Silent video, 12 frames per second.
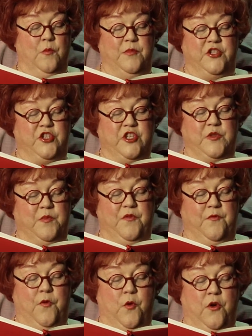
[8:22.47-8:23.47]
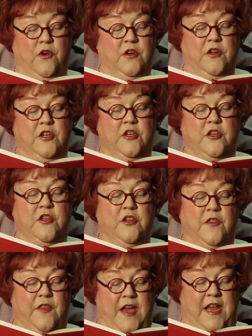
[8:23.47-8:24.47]
but just before
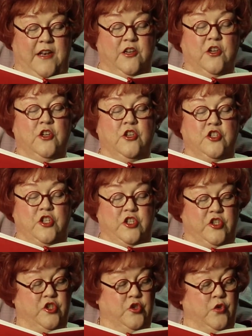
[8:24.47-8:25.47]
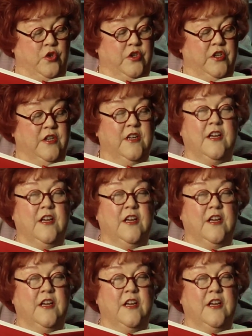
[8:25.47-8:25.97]
then she stood